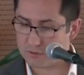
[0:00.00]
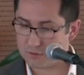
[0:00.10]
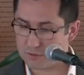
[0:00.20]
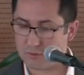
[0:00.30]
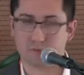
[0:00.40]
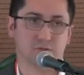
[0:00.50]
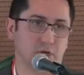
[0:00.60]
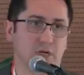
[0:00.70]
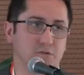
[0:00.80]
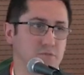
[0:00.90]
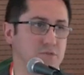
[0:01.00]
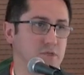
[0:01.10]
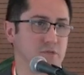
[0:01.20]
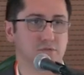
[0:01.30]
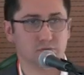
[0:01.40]
So it's
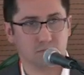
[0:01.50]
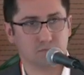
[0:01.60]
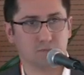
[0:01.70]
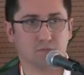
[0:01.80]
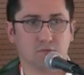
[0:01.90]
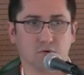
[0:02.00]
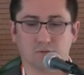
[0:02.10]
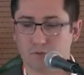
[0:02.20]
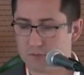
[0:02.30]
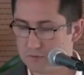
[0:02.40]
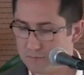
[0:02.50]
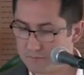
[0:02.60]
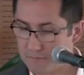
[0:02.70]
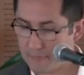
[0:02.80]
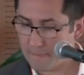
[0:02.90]
100% is whole bonus,
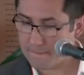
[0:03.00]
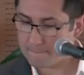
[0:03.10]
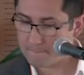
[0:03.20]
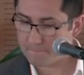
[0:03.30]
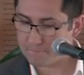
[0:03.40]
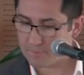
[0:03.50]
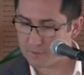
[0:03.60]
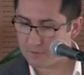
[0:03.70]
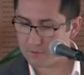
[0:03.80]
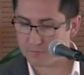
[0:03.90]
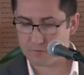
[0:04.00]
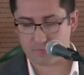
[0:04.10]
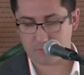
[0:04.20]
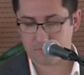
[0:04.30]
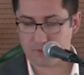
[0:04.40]
or
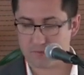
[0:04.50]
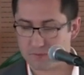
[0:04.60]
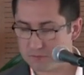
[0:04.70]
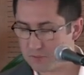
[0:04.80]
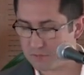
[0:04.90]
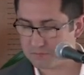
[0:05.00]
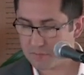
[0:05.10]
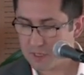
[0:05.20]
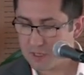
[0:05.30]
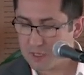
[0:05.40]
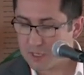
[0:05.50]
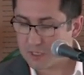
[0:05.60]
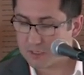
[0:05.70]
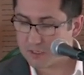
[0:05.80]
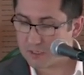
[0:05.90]
50-50.
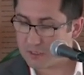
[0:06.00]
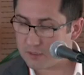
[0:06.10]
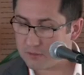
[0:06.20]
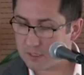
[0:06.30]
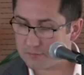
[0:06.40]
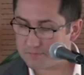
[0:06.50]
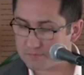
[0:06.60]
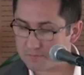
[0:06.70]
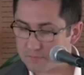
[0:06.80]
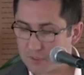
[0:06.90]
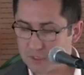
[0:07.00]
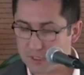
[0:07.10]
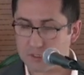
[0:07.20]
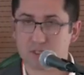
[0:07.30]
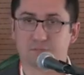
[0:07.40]
And then
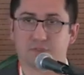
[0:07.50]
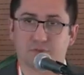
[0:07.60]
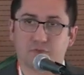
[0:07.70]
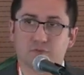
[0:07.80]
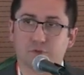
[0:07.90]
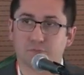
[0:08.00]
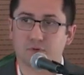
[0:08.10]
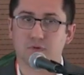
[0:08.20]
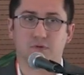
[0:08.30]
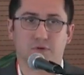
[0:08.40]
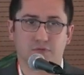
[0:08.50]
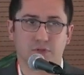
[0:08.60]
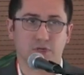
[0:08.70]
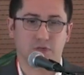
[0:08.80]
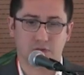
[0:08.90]
getting a specific report of
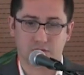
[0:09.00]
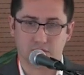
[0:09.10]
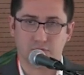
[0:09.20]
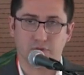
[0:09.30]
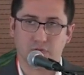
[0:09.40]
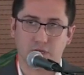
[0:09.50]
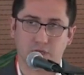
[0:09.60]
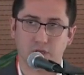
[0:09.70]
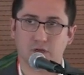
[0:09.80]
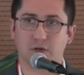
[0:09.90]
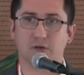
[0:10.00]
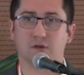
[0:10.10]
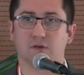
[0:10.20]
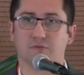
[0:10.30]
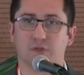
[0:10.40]
the year,
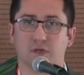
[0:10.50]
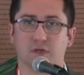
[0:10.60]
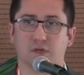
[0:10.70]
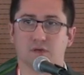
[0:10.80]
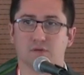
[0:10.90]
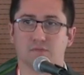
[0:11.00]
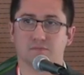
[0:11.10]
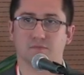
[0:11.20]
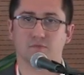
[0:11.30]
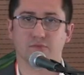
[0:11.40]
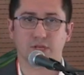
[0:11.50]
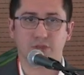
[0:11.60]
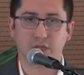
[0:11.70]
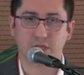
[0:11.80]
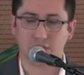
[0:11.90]
of the
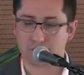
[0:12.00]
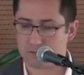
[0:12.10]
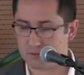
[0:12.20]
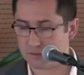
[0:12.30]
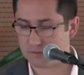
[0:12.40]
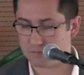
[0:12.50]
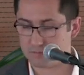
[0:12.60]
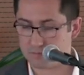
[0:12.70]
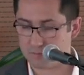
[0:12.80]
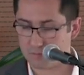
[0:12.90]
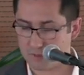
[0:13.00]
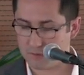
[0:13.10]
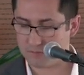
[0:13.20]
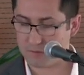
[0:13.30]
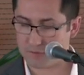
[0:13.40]
validated
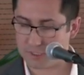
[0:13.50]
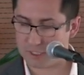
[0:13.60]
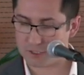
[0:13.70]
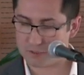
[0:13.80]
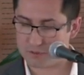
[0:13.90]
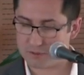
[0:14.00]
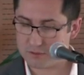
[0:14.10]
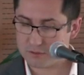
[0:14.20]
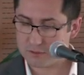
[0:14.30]
publications,